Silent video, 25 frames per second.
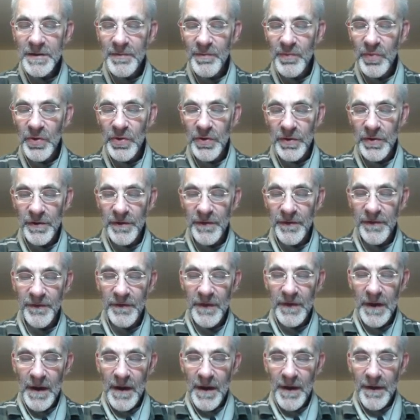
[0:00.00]
proof
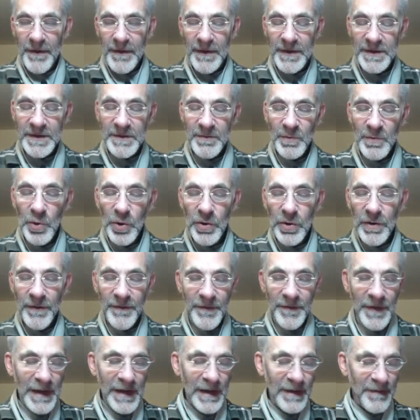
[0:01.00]
that's more
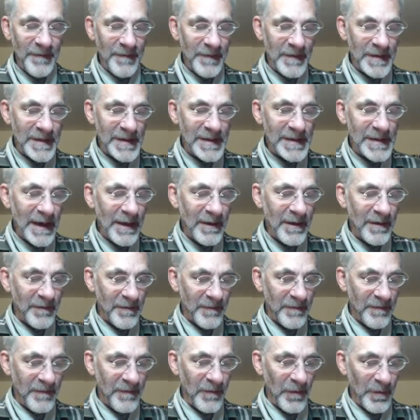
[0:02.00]
convenient for the
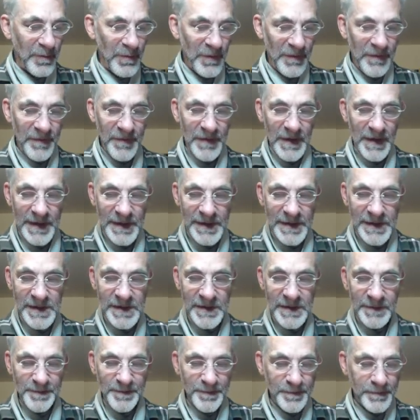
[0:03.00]
second form of
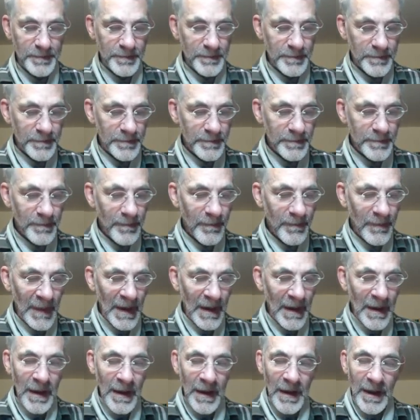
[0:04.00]
this.
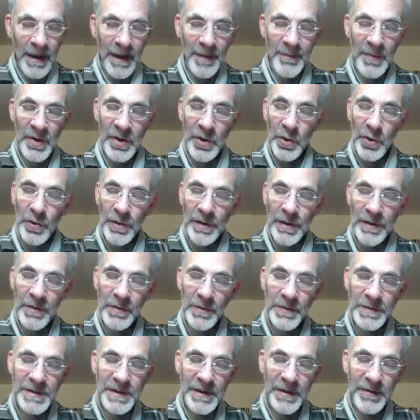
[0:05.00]
And Euler
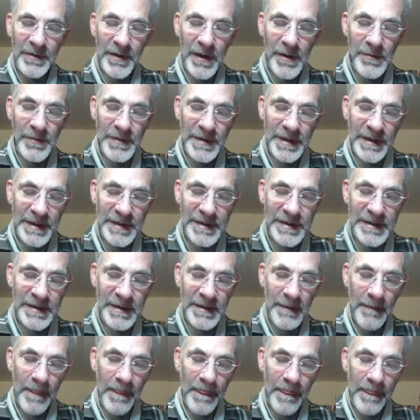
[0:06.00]
also
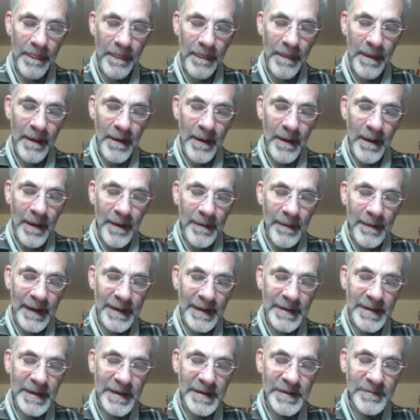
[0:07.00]
noticed
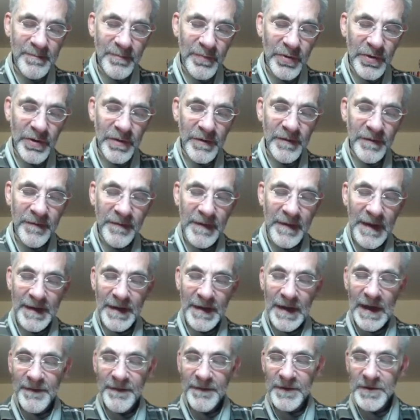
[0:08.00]
that his proof then
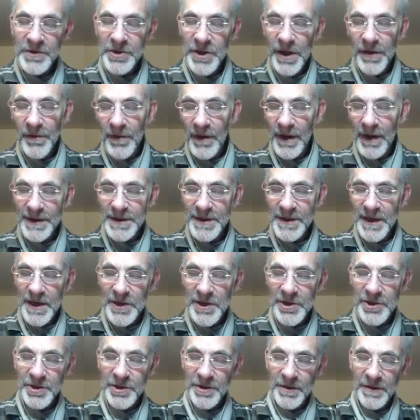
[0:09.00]
gave a
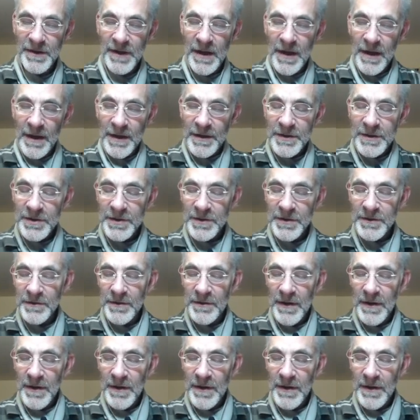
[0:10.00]
generalization to